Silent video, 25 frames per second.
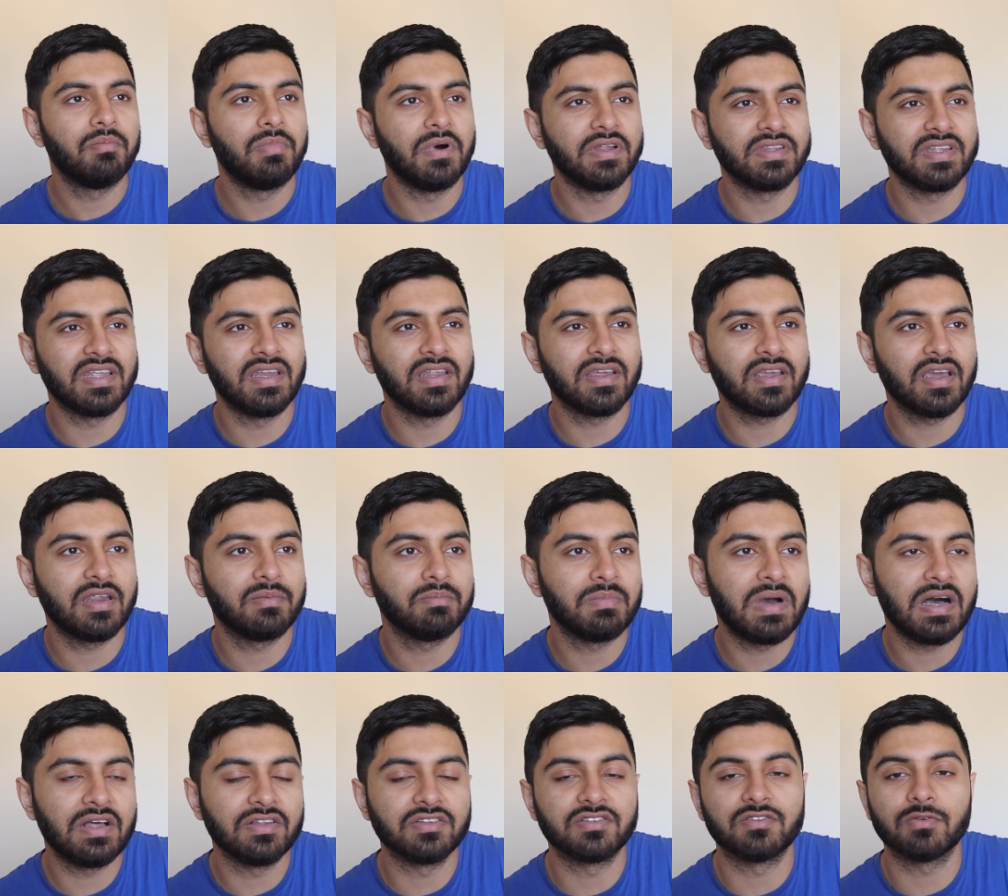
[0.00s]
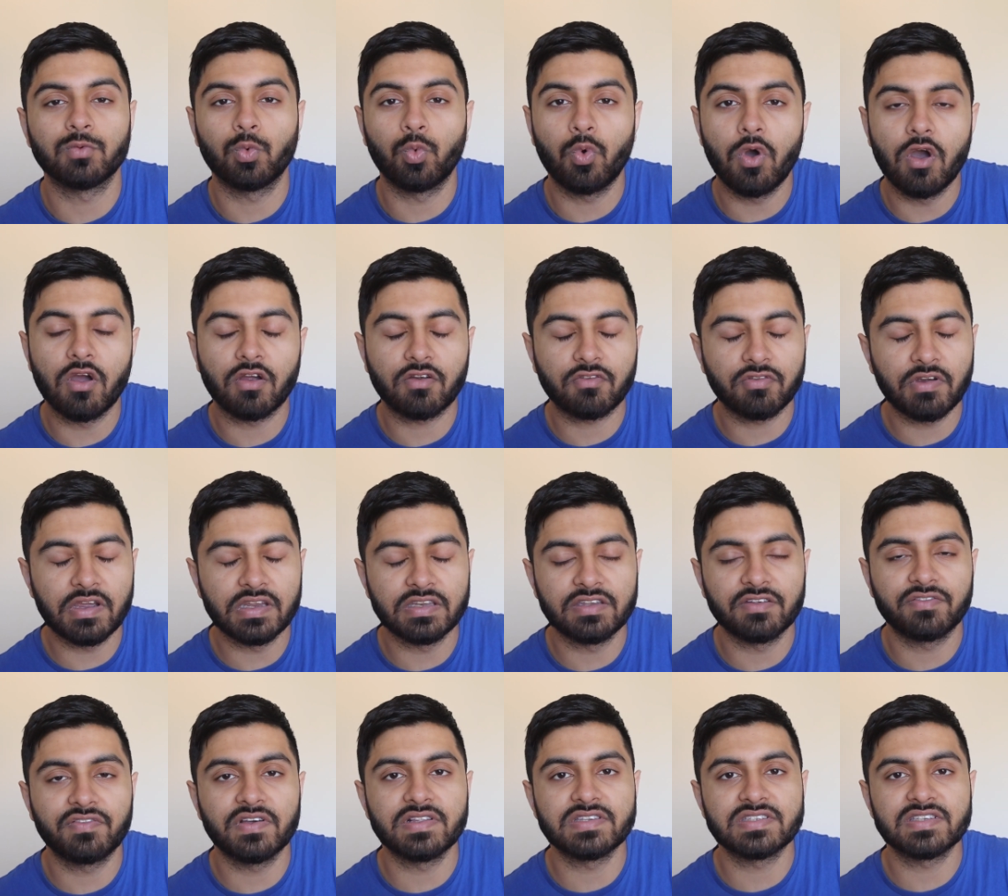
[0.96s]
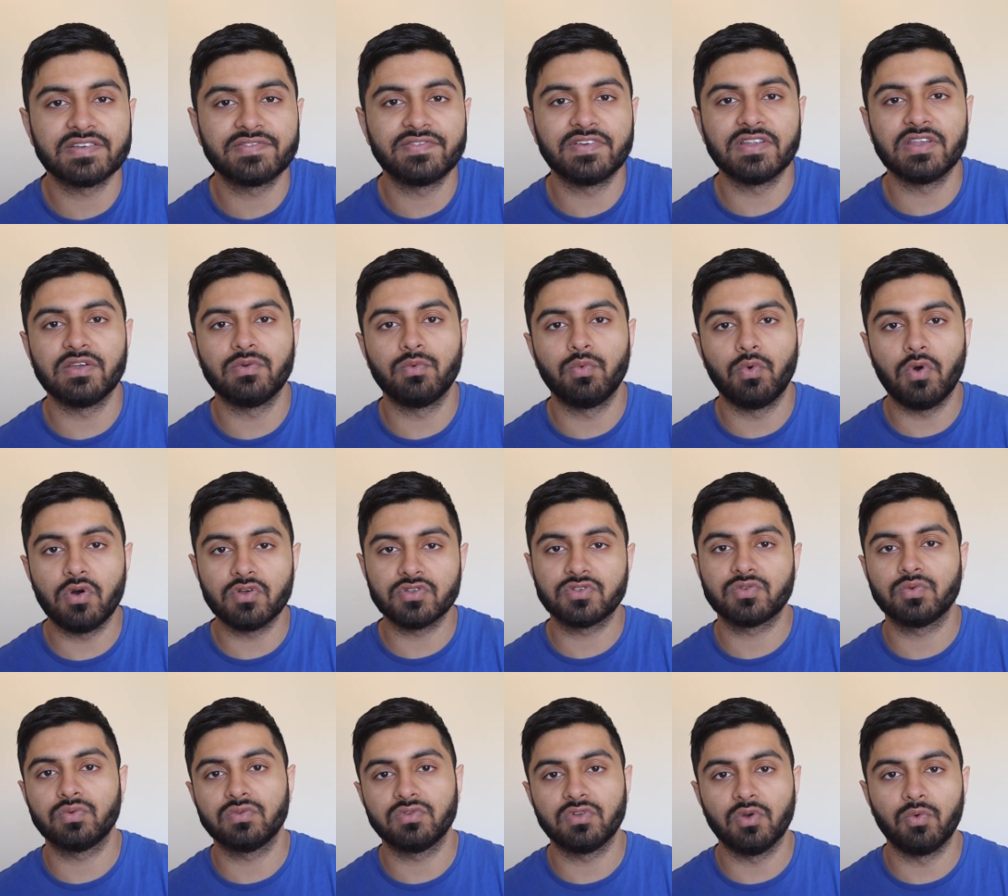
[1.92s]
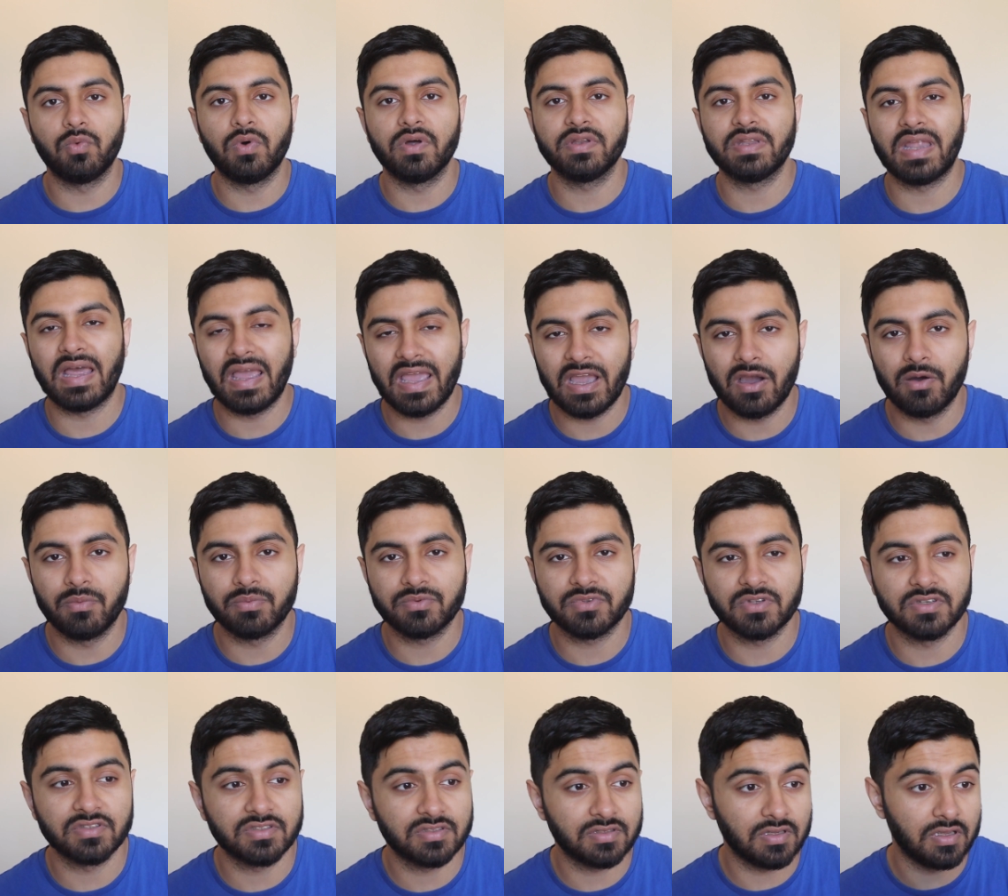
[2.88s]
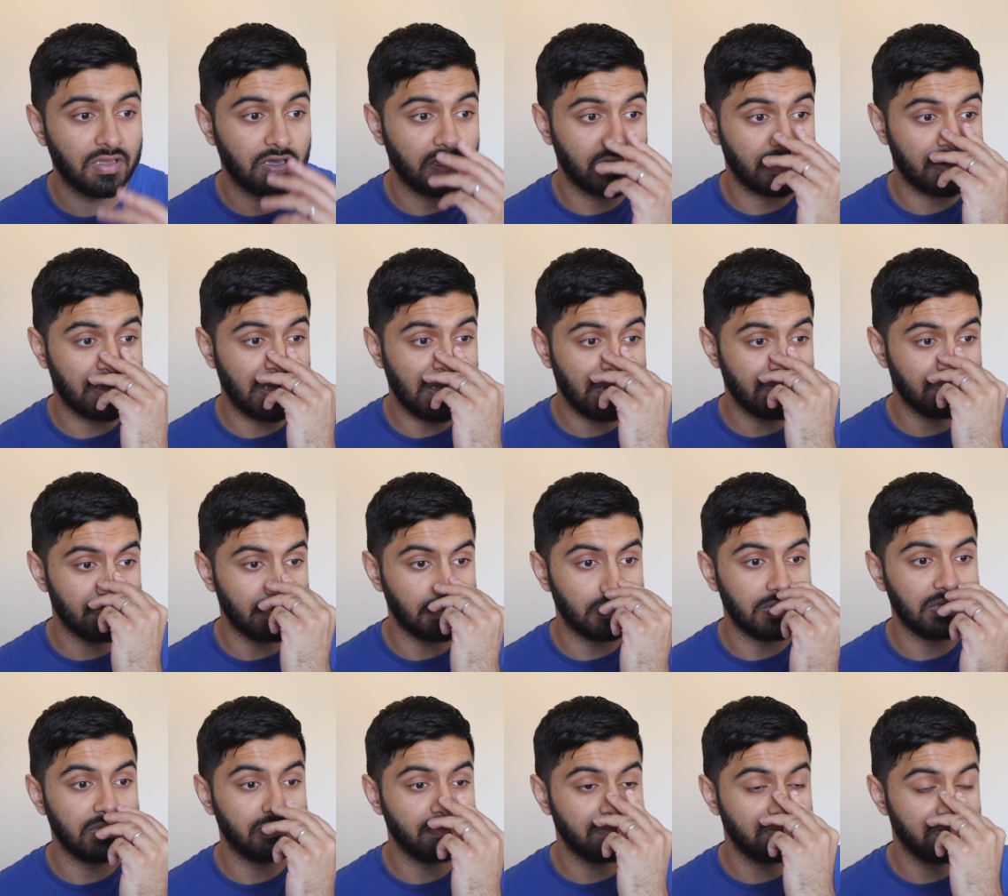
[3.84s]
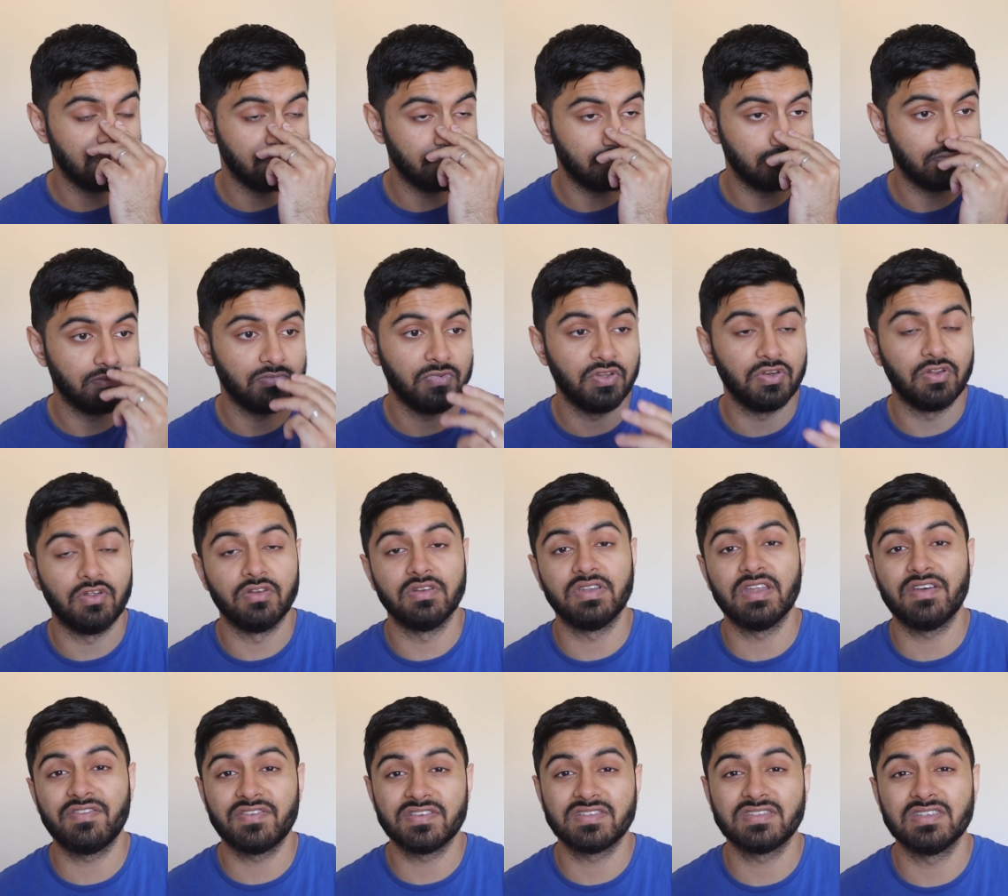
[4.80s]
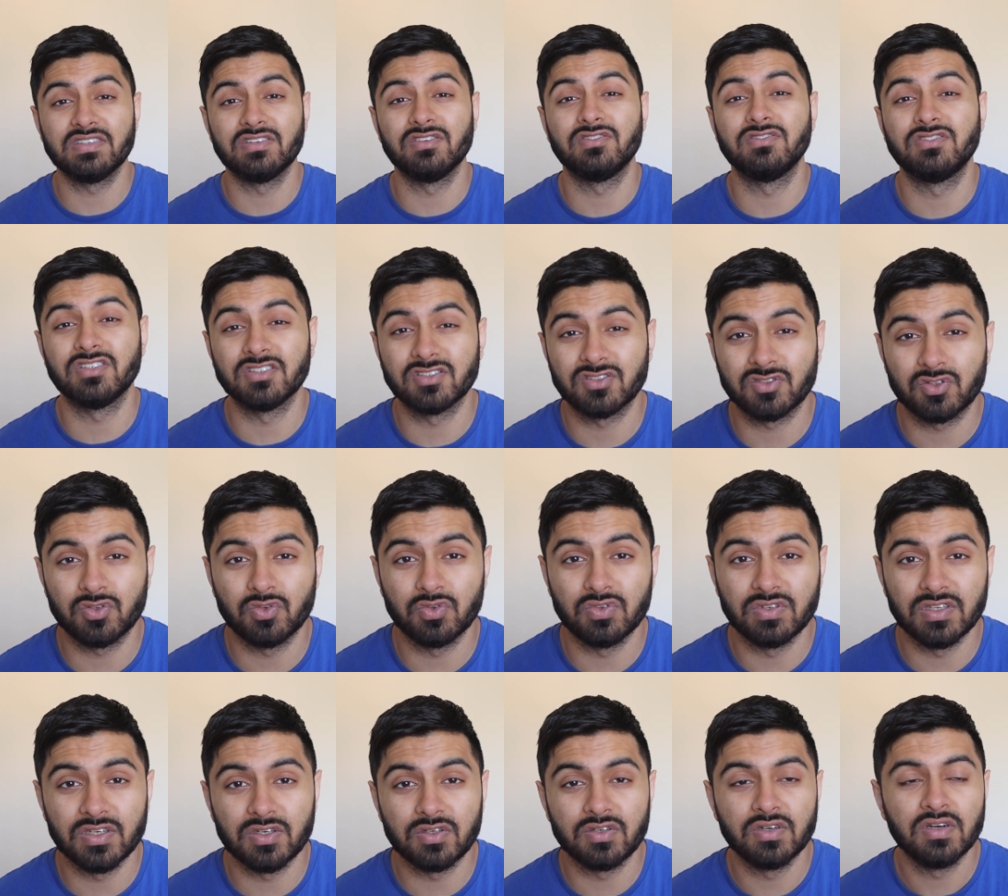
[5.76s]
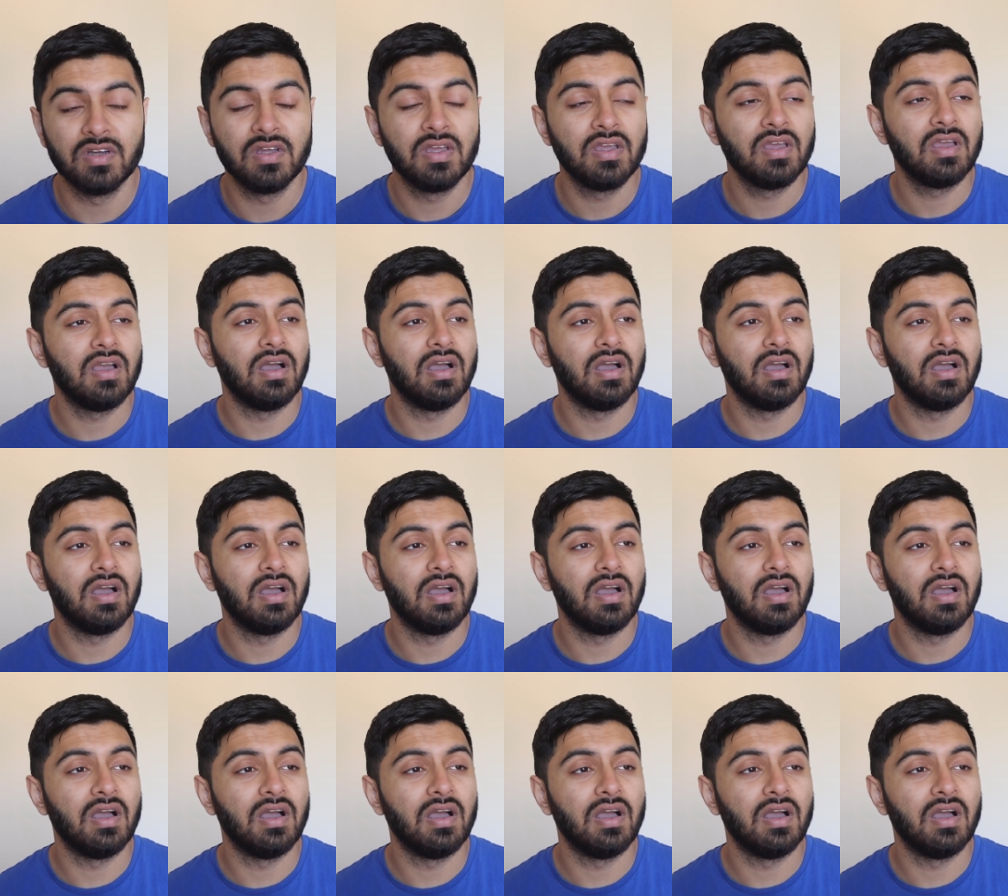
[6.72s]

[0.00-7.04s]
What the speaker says: But then again, Mount's work rate defensively was the one that helped us keep the, you know, deficit of just 2-0.